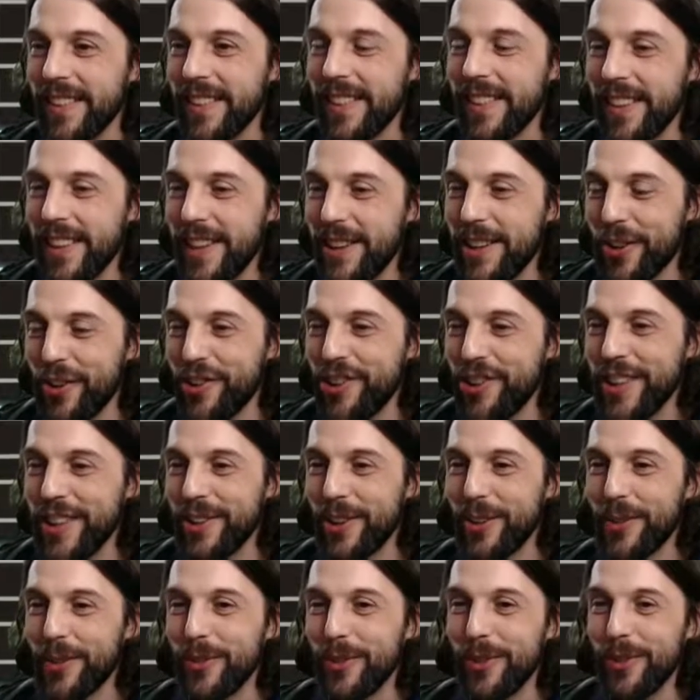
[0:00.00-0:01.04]
he or she
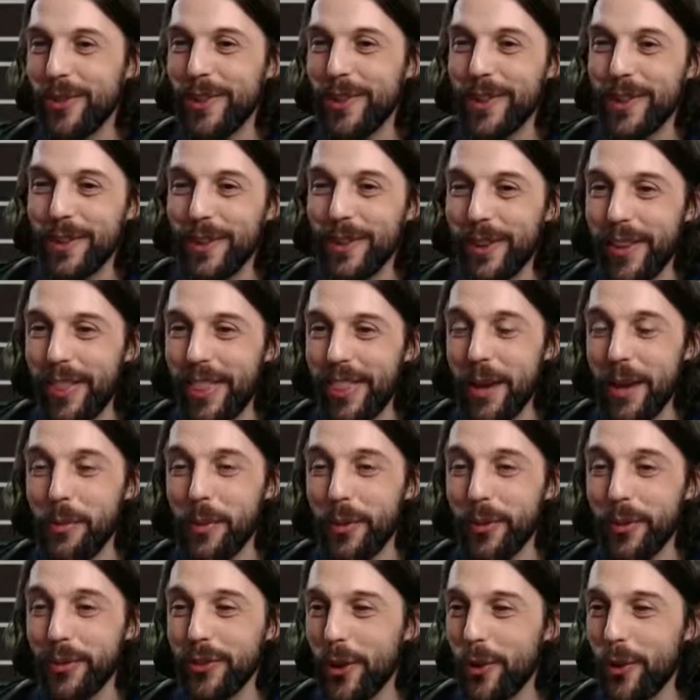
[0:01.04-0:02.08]
don't
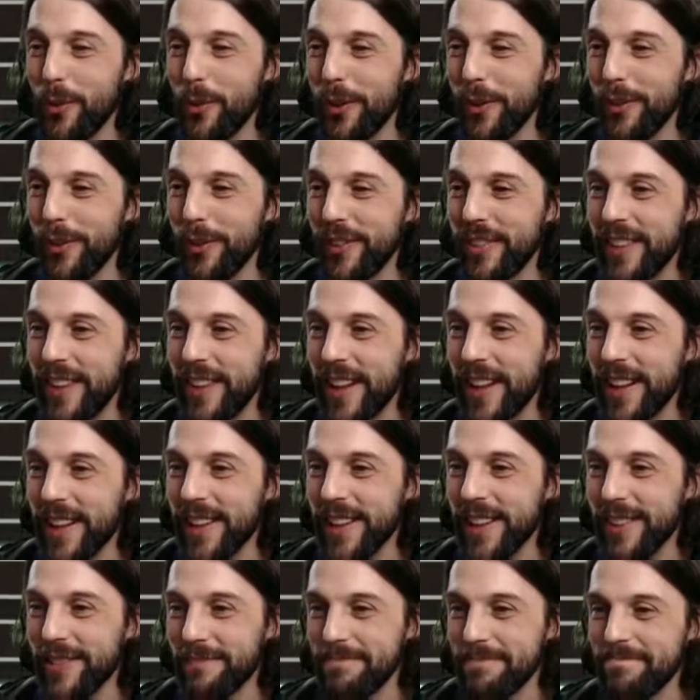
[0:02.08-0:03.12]
want to suck.
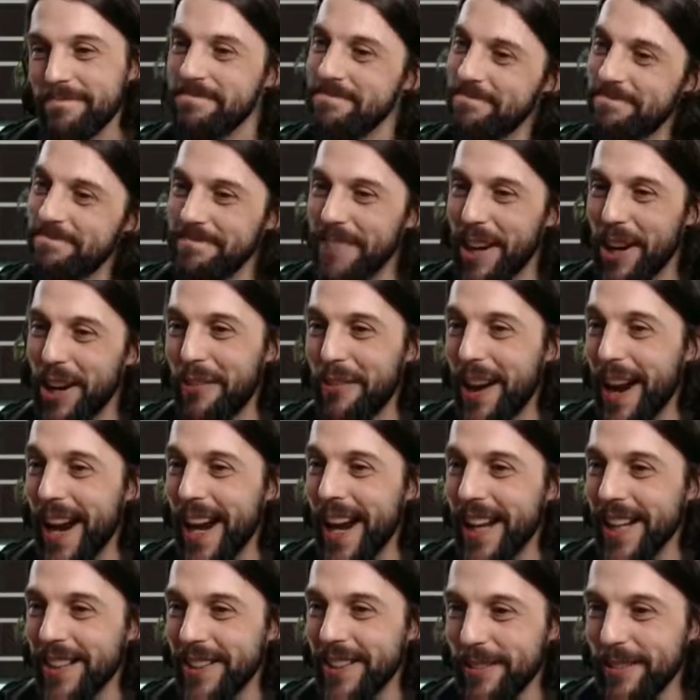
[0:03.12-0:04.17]

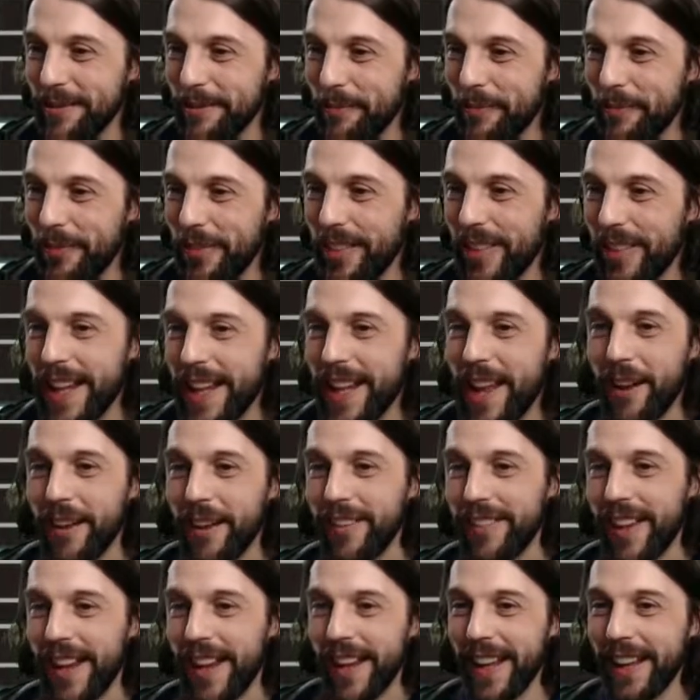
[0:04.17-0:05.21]
Alright. Then
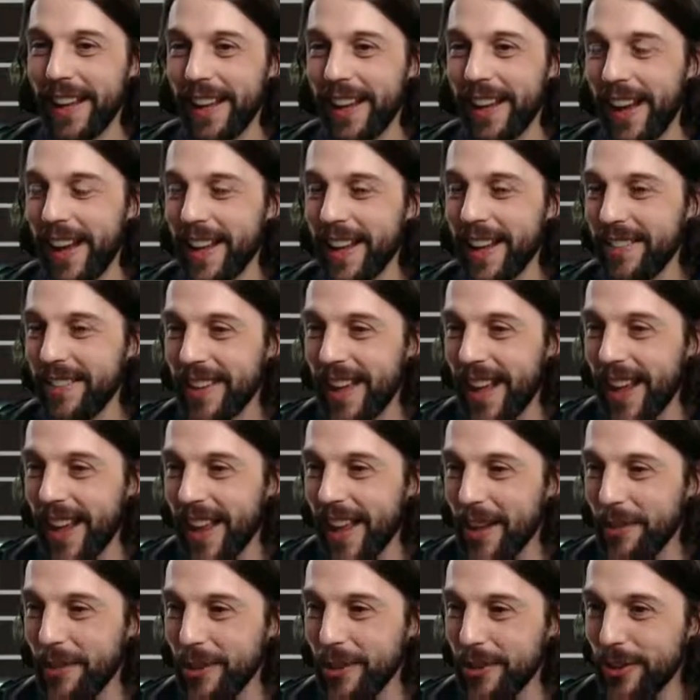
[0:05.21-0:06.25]
I guess I'll
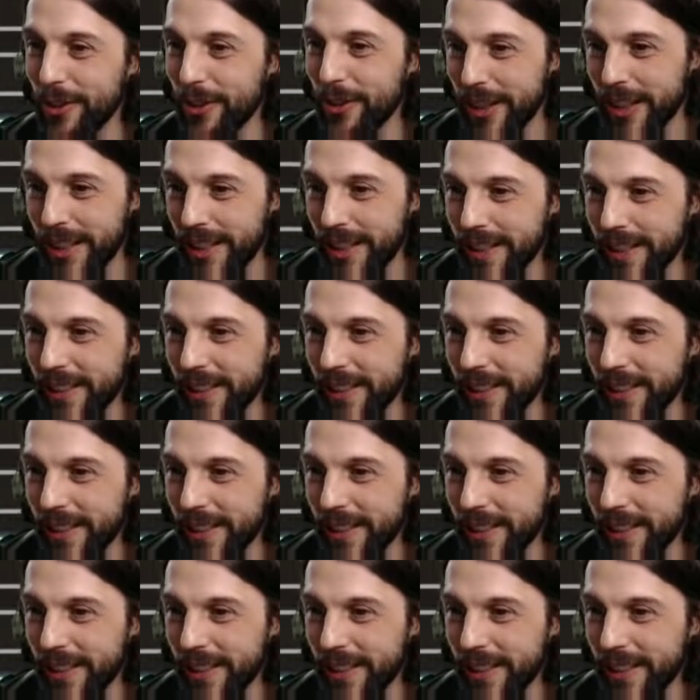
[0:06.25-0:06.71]
have to do it.